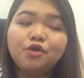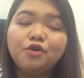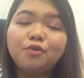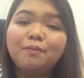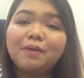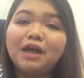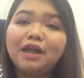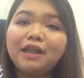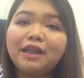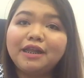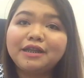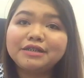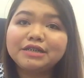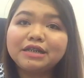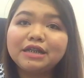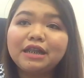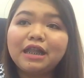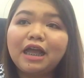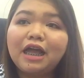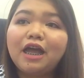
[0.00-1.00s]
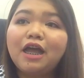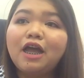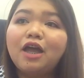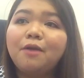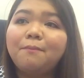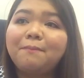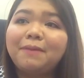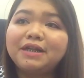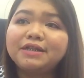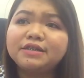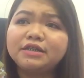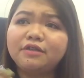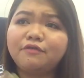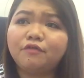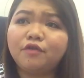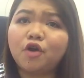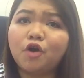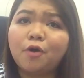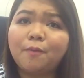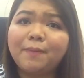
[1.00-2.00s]
Yung mga likes nila,
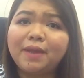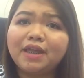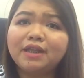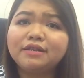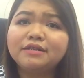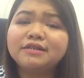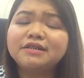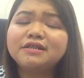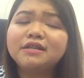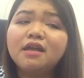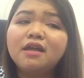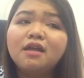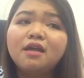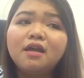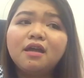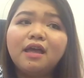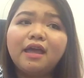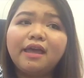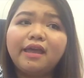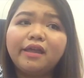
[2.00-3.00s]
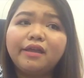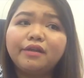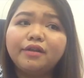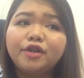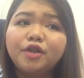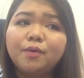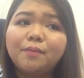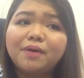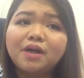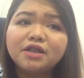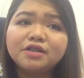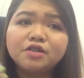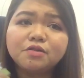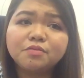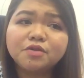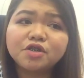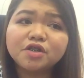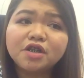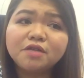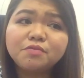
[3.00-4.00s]
positive comments, and yung mga
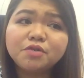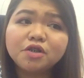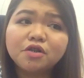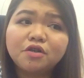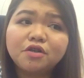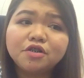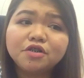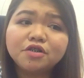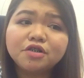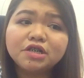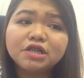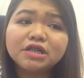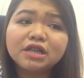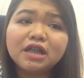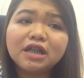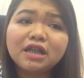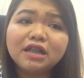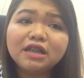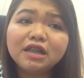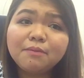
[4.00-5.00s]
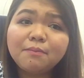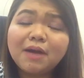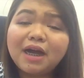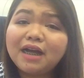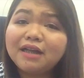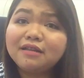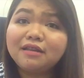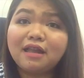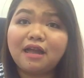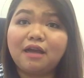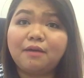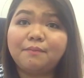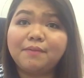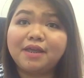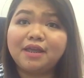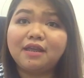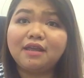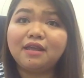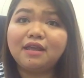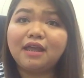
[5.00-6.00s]
subscriptions. Diba ang
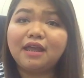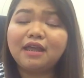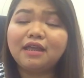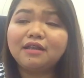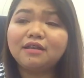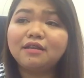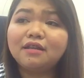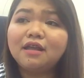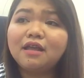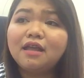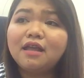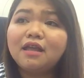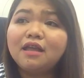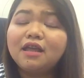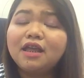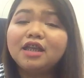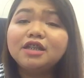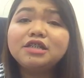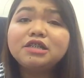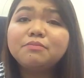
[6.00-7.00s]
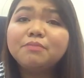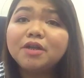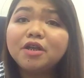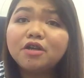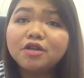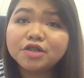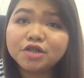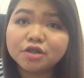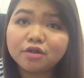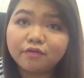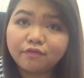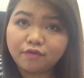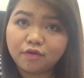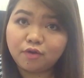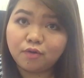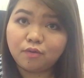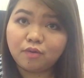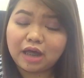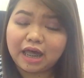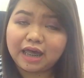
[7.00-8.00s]
dami? And it's because of
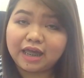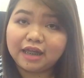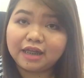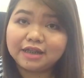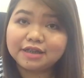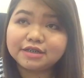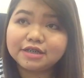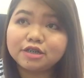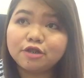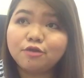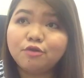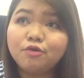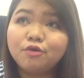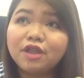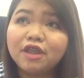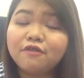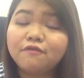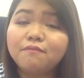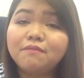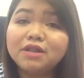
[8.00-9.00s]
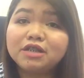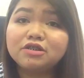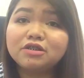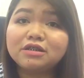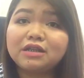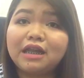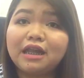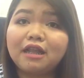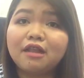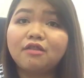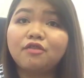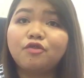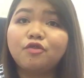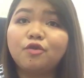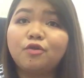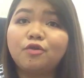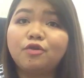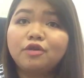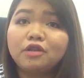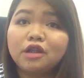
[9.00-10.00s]
you guys who give me strength
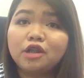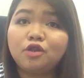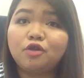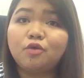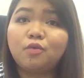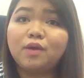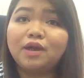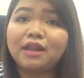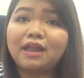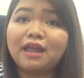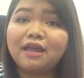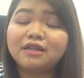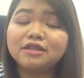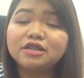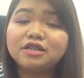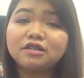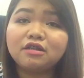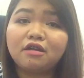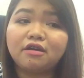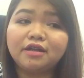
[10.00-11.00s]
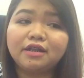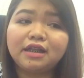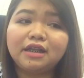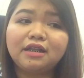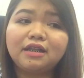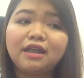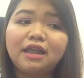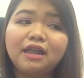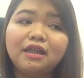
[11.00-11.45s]
to continue what I had started.